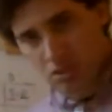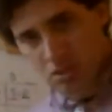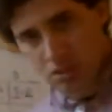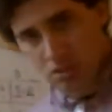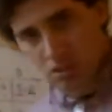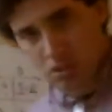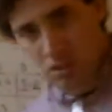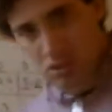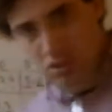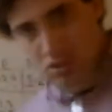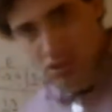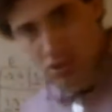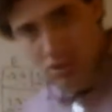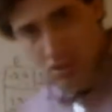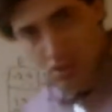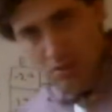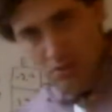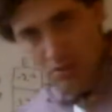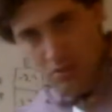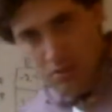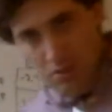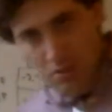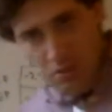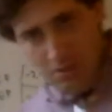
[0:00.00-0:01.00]
All right, now
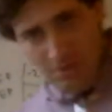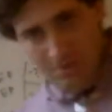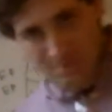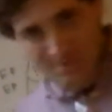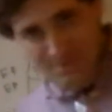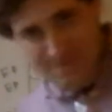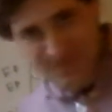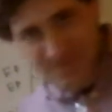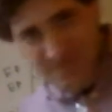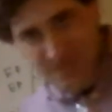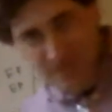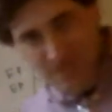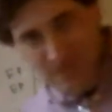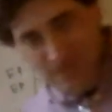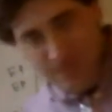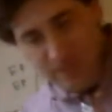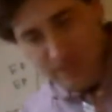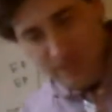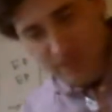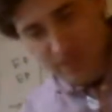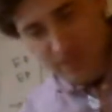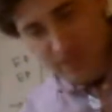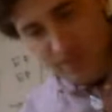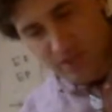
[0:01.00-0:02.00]
I'm gonna, I think I have
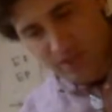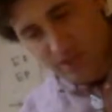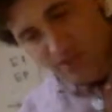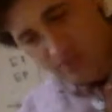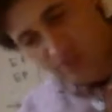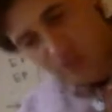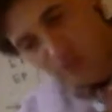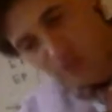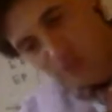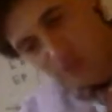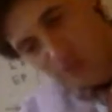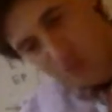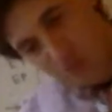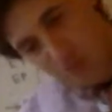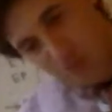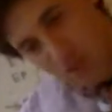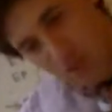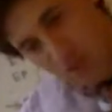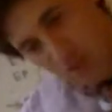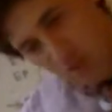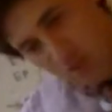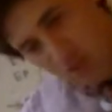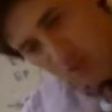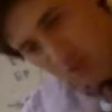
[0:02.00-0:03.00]
light enough
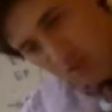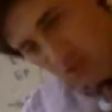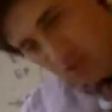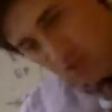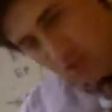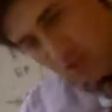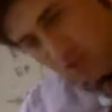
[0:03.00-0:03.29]
to do